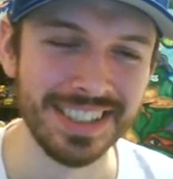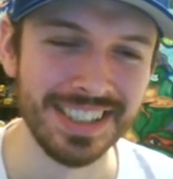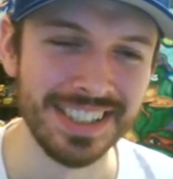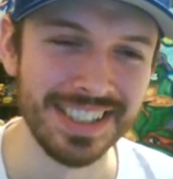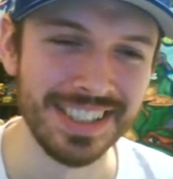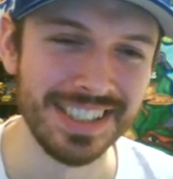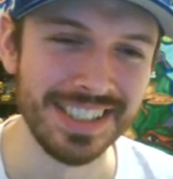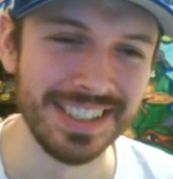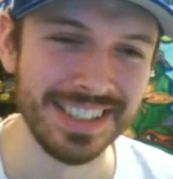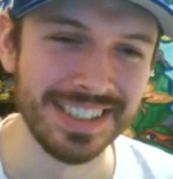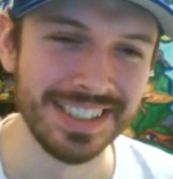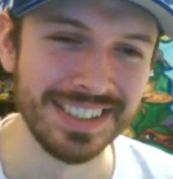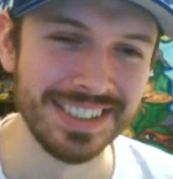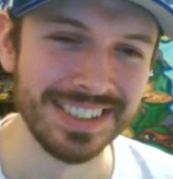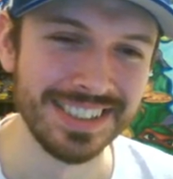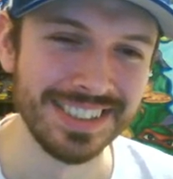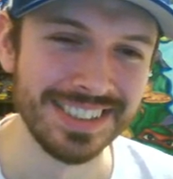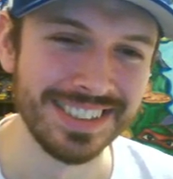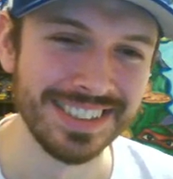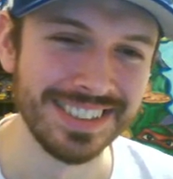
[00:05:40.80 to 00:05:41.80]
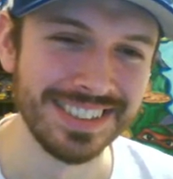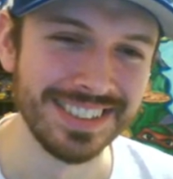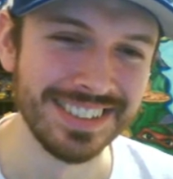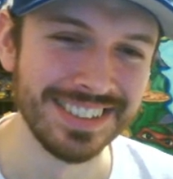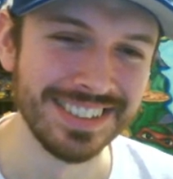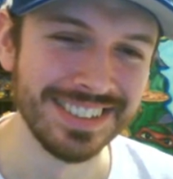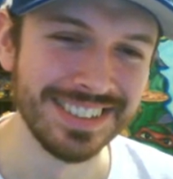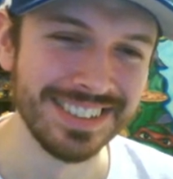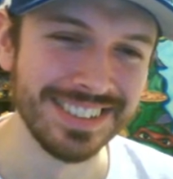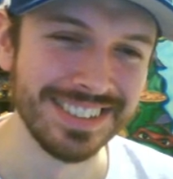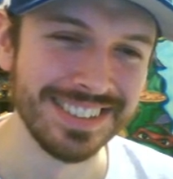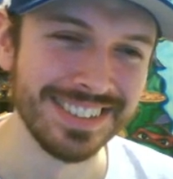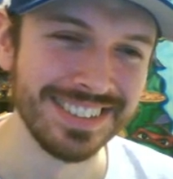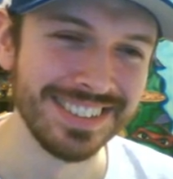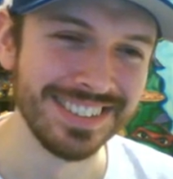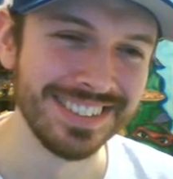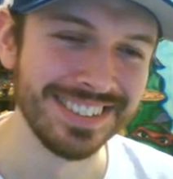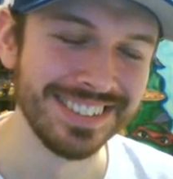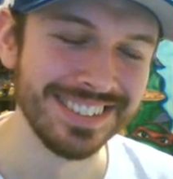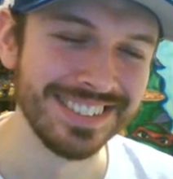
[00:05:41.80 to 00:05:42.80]

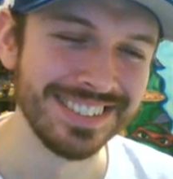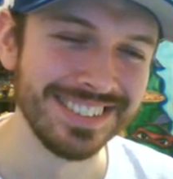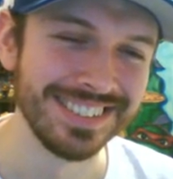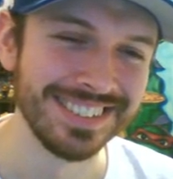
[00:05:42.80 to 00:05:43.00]
[no speech]